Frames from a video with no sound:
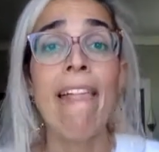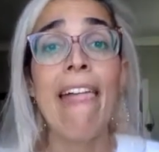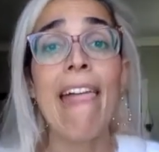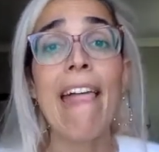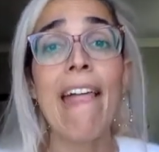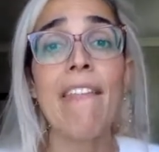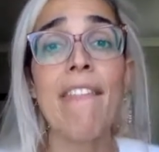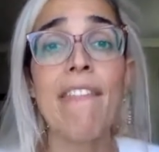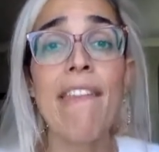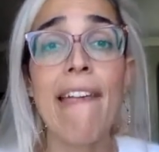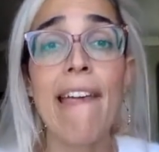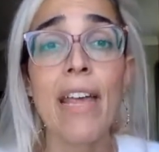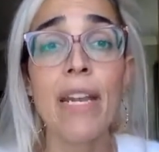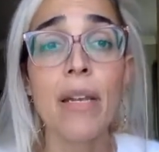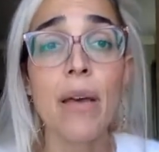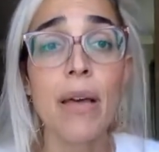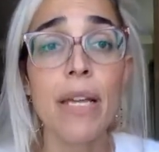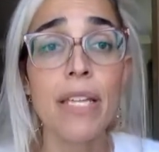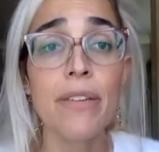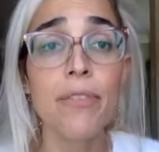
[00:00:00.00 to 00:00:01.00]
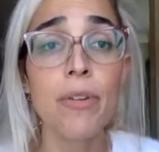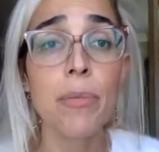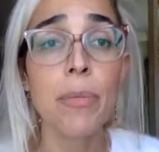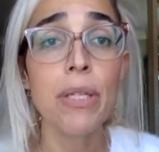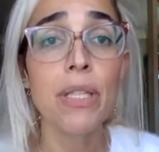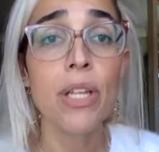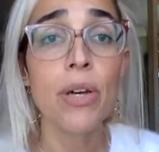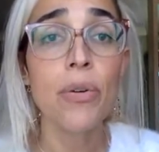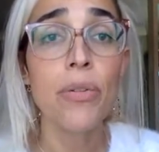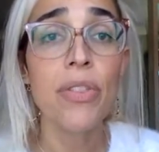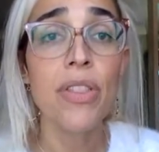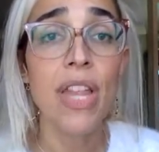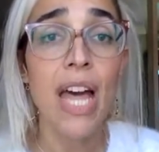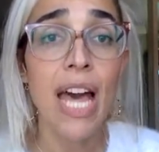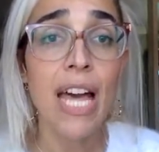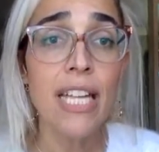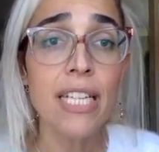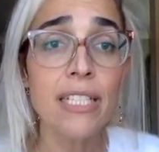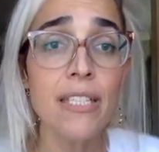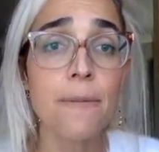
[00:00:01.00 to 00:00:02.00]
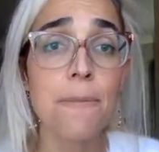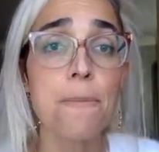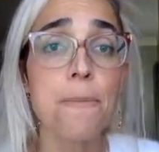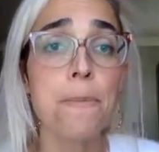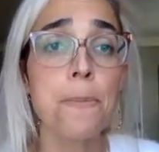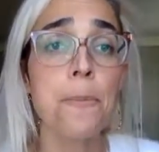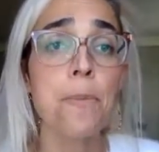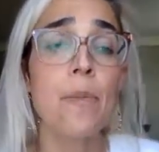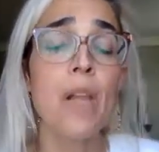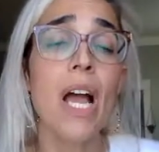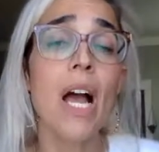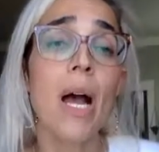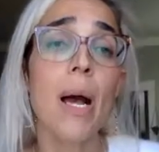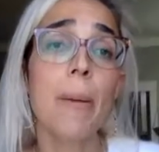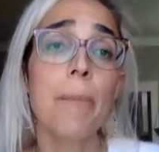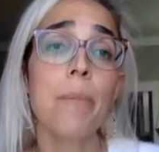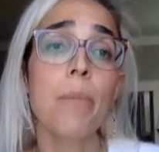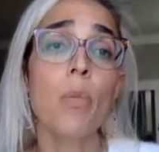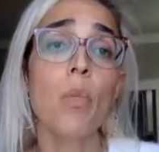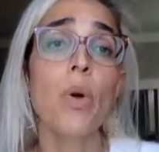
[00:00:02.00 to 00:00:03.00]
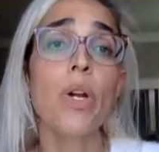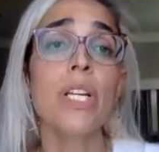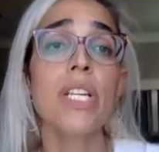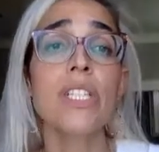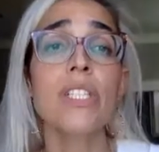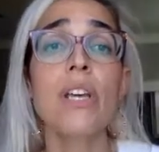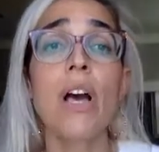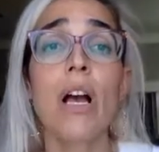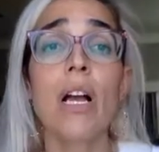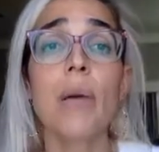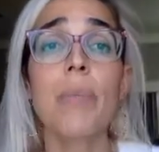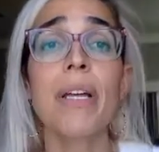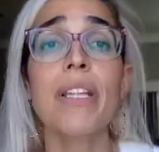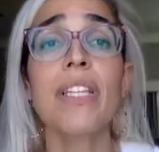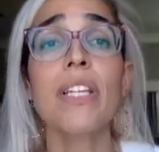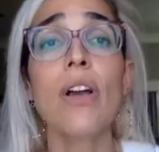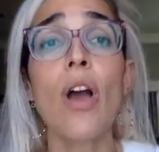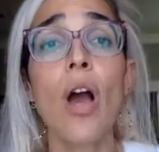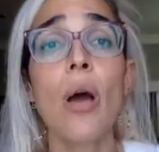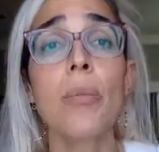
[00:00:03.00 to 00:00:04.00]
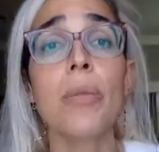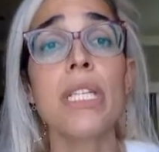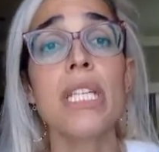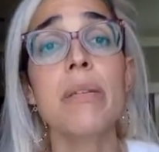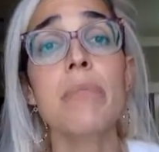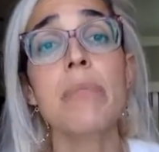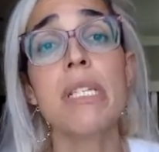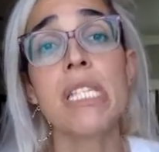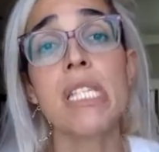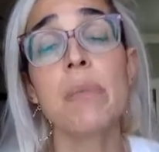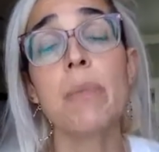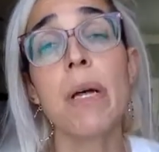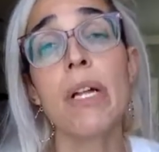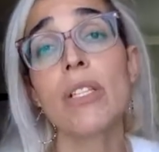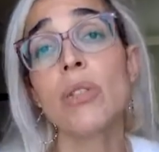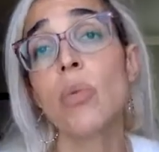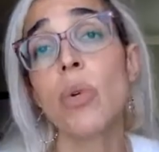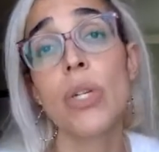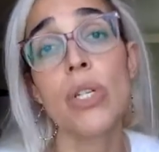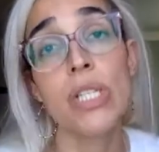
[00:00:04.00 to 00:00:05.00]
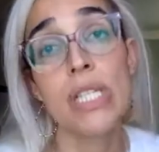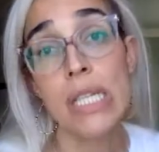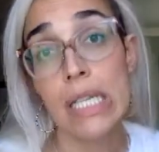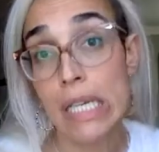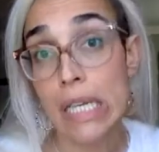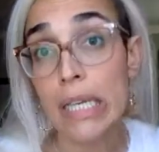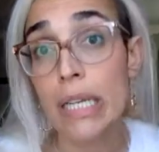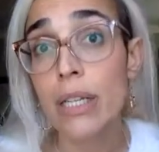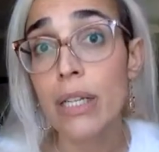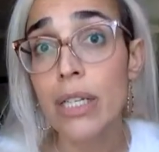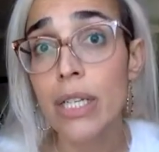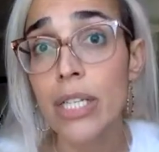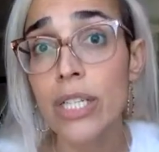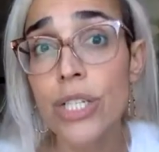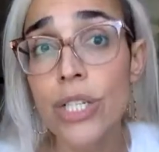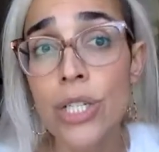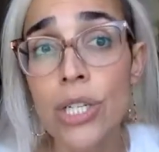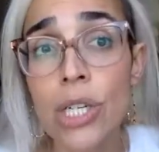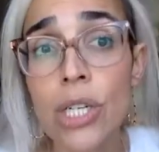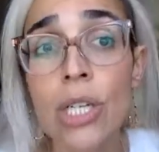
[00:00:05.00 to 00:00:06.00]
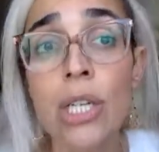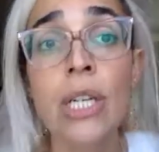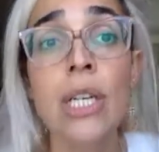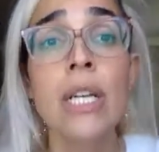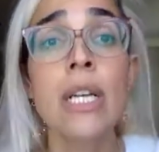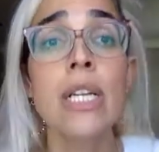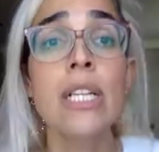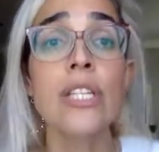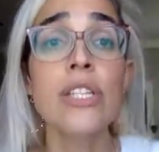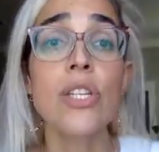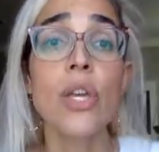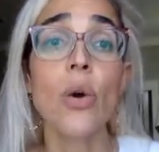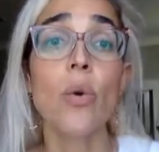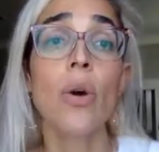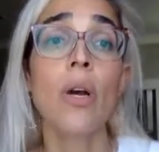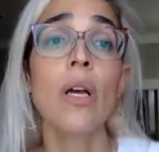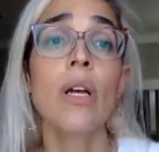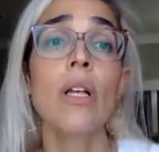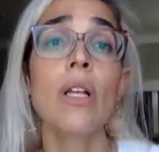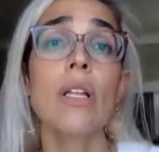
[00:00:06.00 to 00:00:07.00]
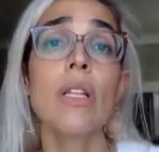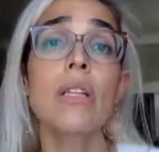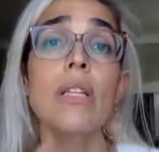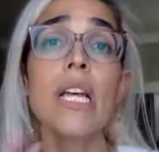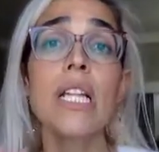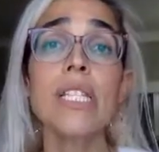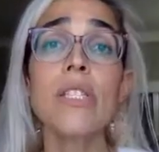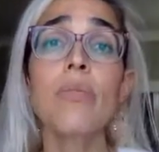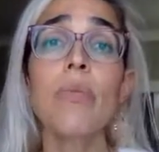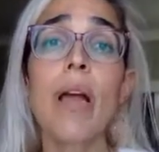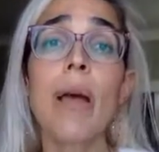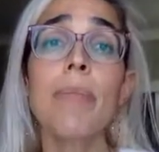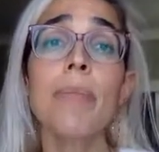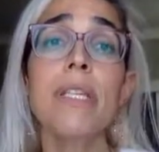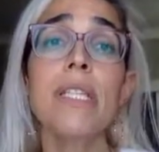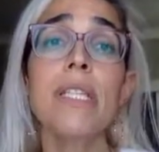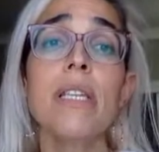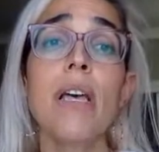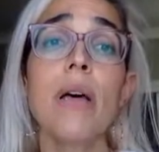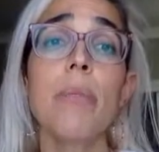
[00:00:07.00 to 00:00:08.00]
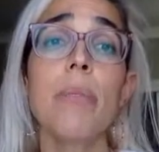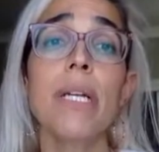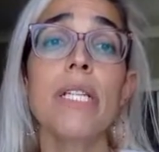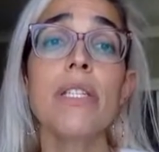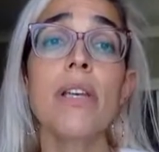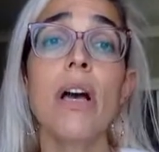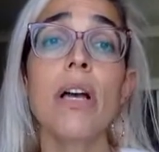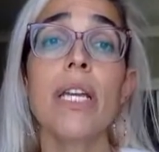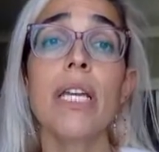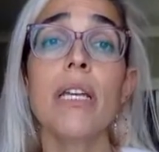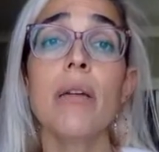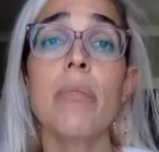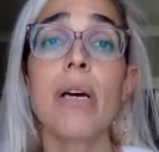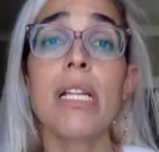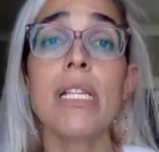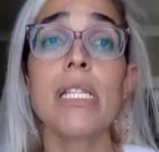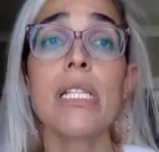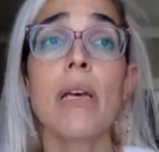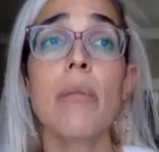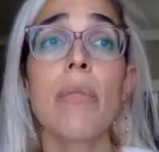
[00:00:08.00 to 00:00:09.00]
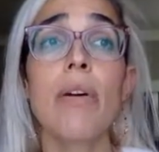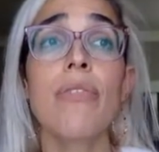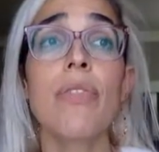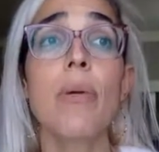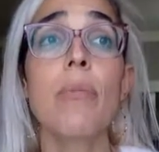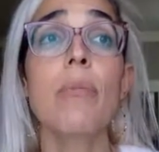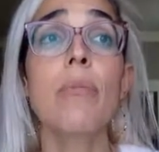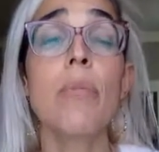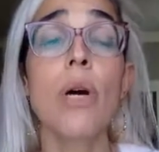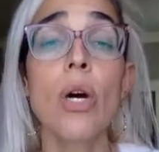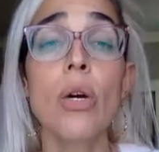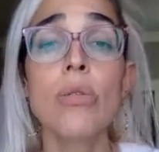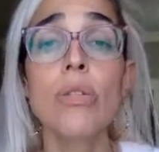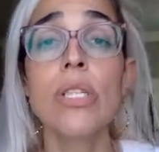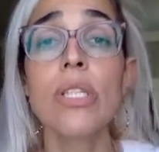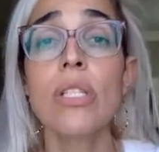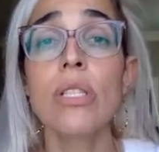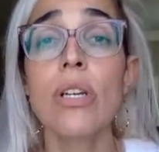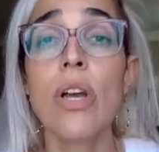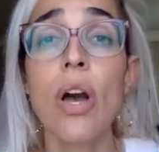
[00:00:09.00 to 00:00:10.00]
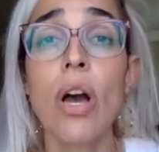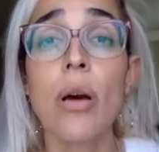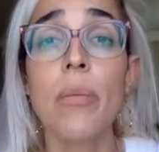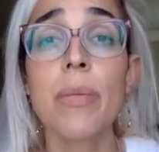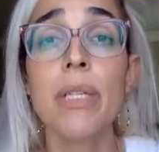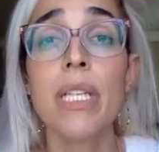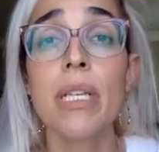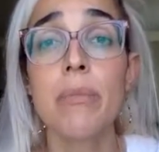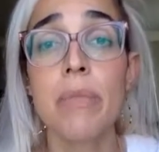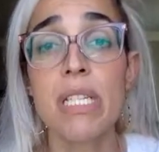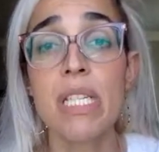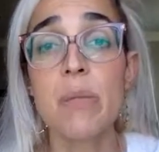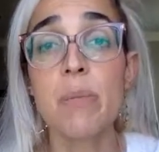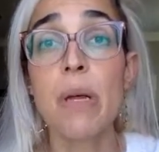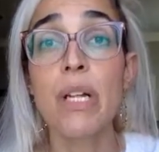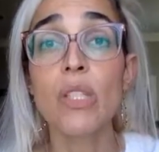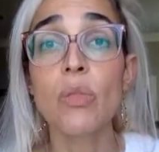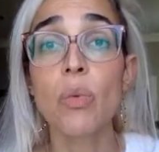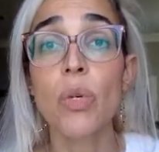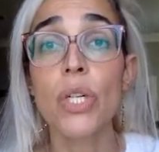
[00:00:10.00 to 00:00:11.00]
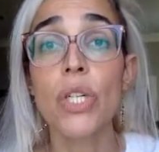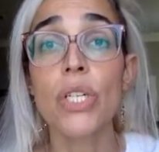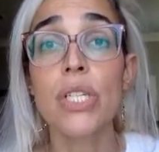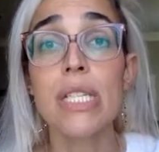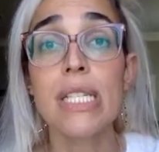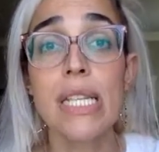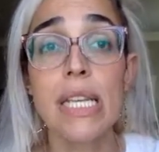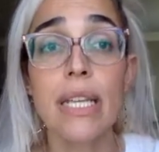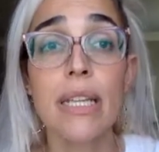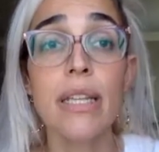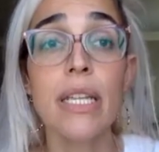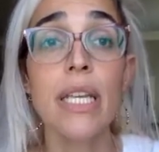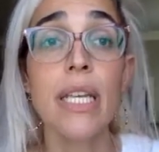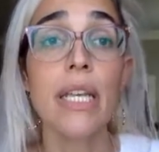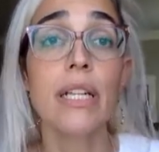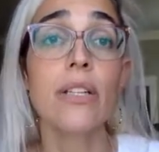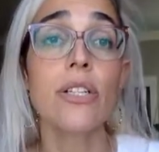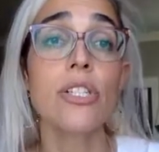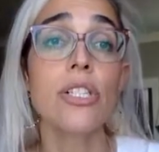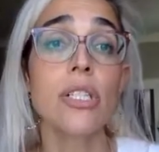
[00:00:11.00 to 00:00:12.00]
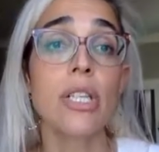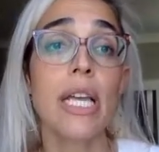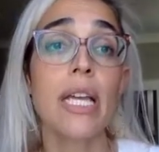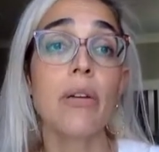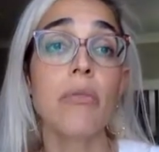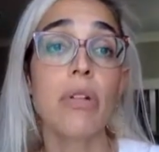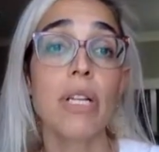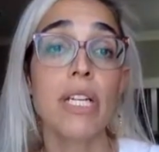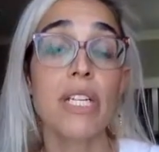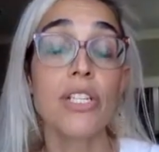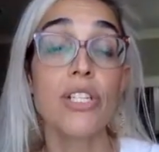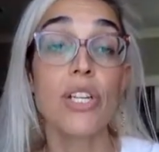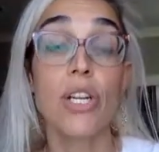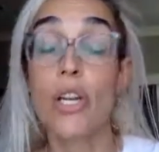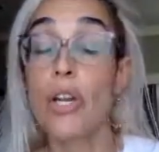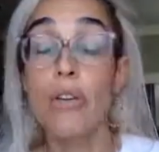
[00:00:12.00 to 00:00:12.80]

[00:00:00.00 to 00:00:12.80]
And then even below that, we're going to talk about the commonly misspelled words in English. So let's wrap up by talking about some of the most commonly misspelled words in the English language.